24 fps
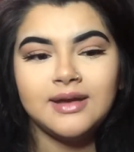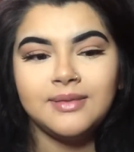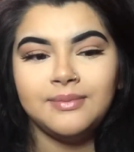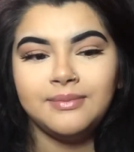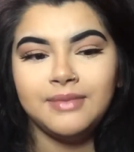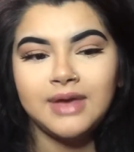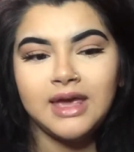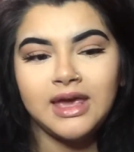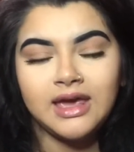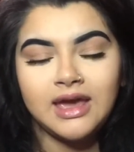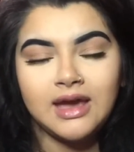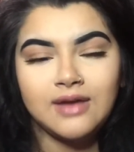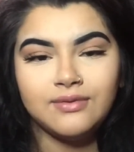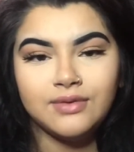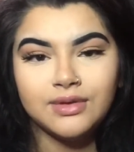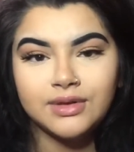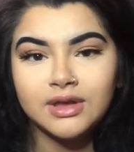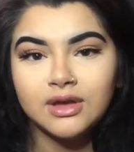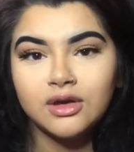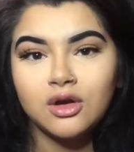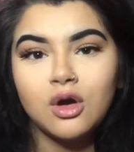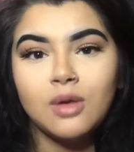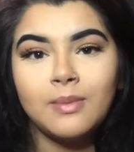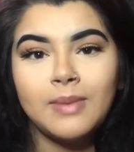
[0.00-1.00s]
and make
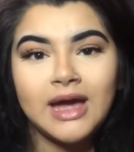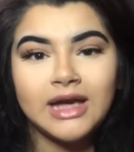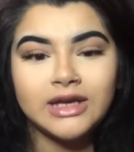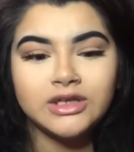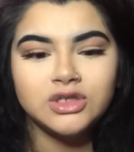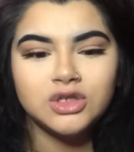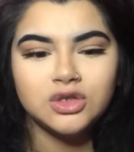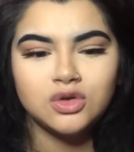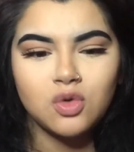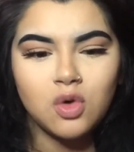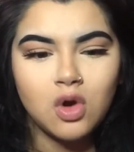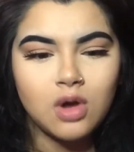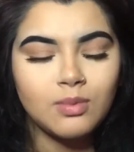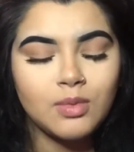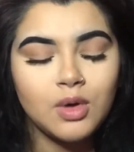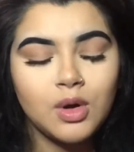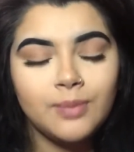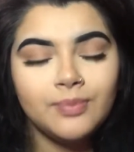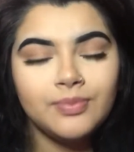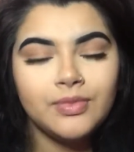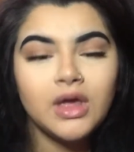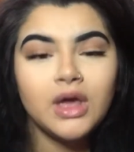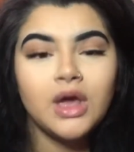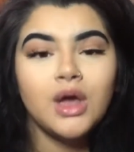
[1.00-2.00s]
everything go back to normal.